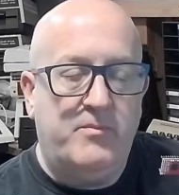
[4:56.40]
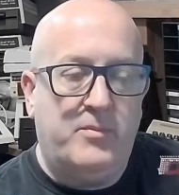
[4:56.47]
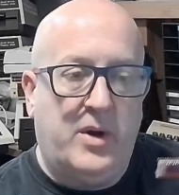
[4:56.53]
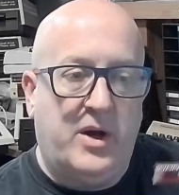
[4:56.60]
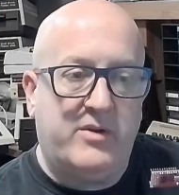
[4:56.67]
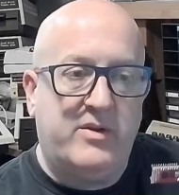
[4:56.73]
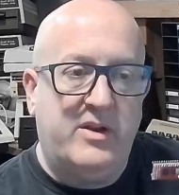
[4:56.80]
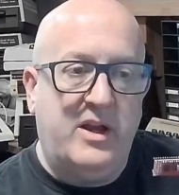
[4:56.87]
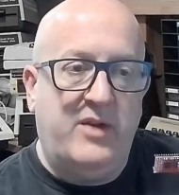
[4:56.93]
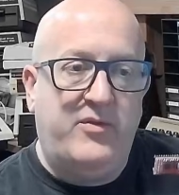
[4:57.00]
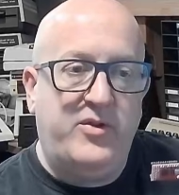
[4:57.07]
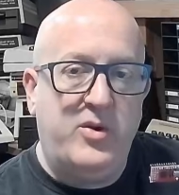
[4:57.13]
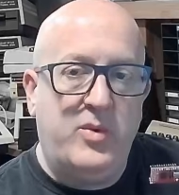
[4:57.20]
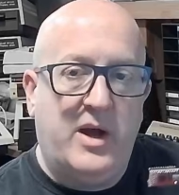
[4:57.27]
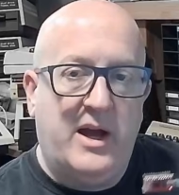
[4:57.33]
But
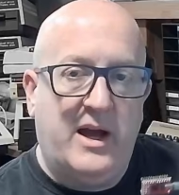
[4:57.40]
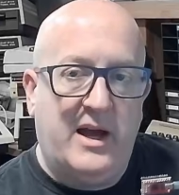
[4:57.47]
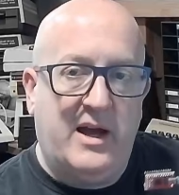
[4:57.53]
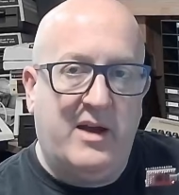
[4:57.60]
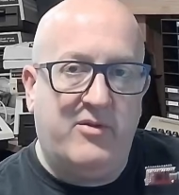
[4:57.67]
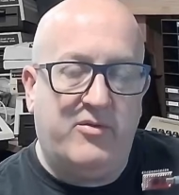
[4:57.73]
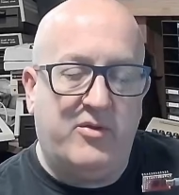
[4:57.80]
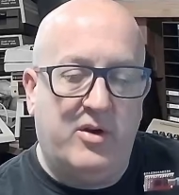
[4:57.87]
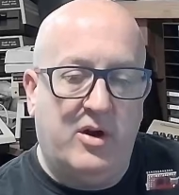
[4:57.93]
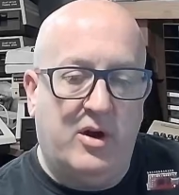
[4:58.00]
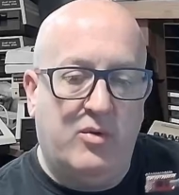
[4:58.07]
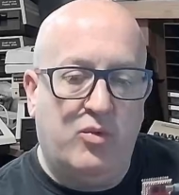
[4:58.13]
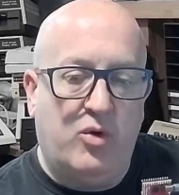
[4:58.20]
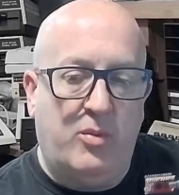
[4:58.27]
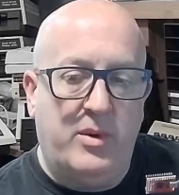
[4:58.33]
if you have
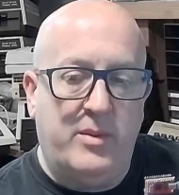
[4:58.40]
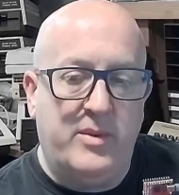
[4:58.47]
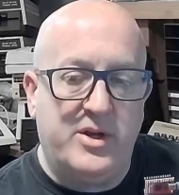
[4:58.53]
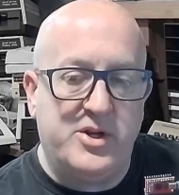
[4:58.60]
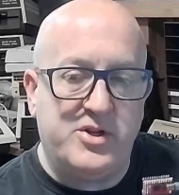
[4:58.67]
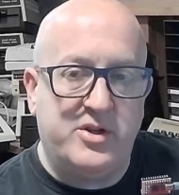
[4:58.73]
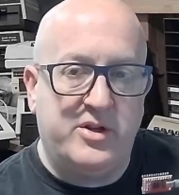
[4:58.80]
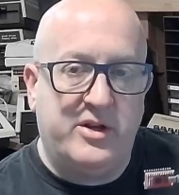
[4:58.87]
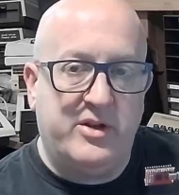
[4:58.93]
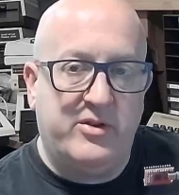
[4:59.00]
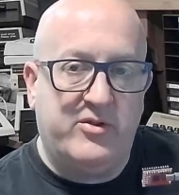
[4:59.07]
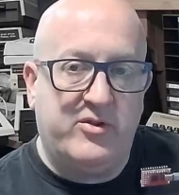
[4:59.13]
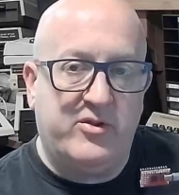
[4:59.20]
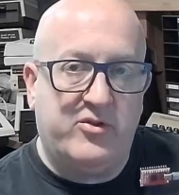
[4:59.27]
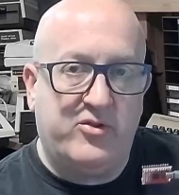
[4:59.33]
a ROM image that
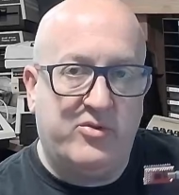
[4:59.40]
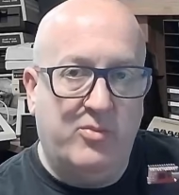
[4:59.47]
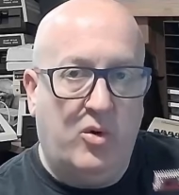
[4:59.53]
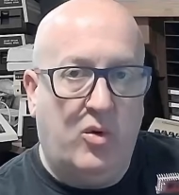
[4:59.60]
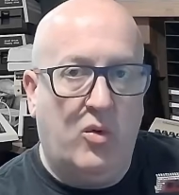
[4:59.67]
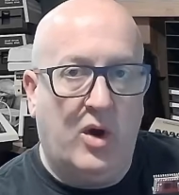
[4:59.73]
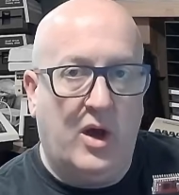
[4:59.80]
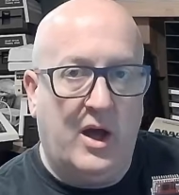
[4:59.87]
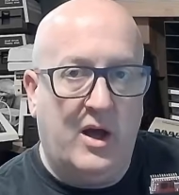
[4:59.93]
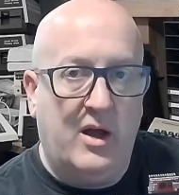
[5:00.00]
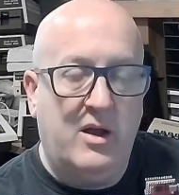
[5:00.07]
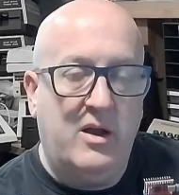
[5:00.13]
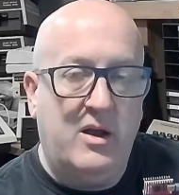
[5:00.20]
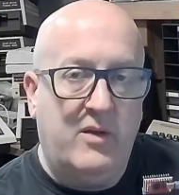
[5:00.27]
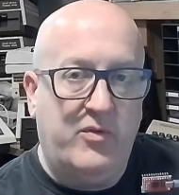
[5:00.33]
is smaller,
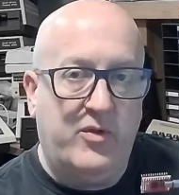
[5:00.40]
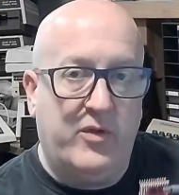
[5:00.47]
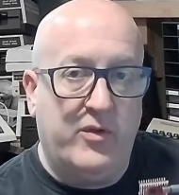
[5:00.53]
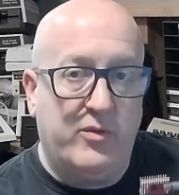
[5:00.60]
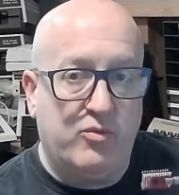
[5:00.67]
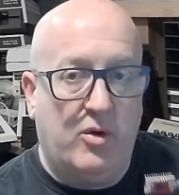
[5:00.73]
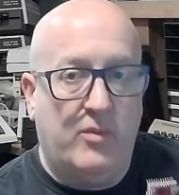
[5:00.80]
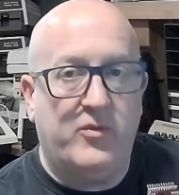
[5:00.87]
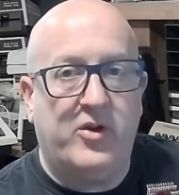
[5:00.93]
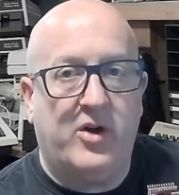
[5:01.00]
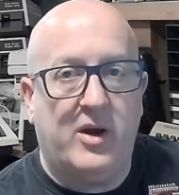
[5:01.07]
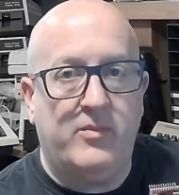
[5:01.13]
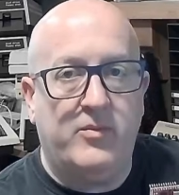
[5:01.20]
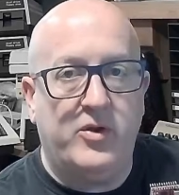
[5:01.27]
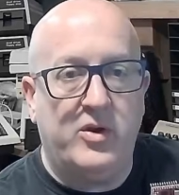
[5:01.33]
than the ROM
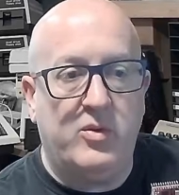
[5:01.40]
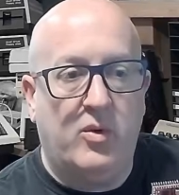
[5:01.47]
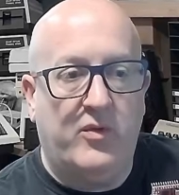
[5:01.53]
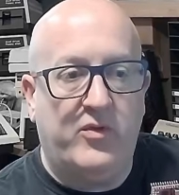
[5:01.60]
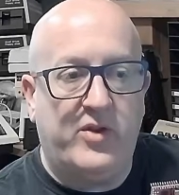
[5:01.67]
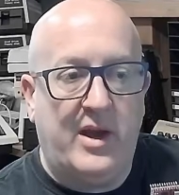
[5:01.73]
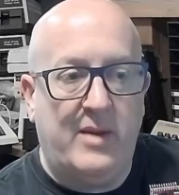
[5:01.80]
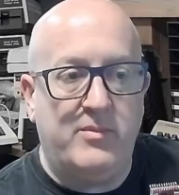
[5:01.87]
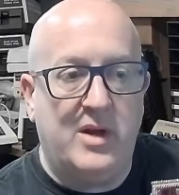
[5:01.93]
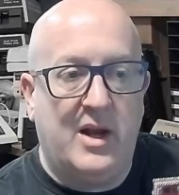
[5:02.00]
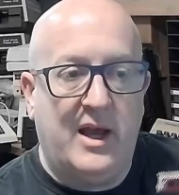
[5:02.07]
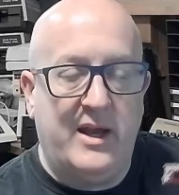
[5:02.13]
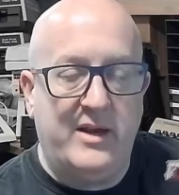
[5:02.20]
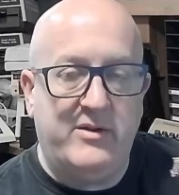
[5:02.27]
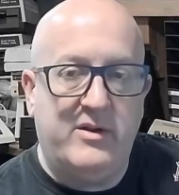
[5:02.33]
type that you want to
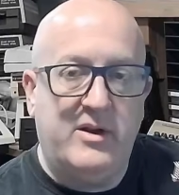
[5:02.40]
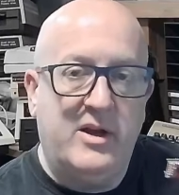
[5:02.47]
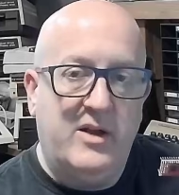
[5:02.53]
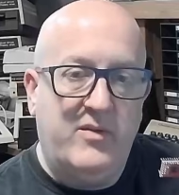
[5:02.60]
emulate.